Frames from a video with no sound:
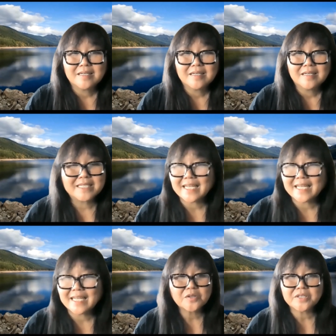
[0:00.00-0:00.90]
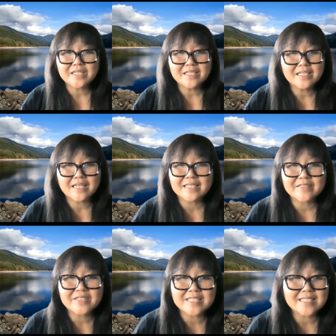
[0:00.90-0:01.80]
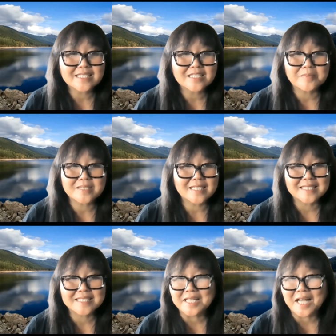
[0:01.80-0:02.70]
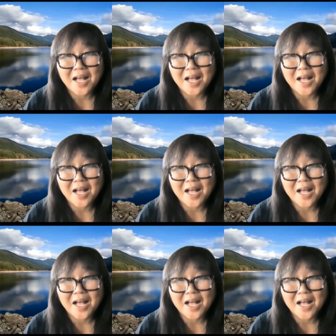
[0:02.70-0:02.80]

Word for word: Maintaining green and living systems is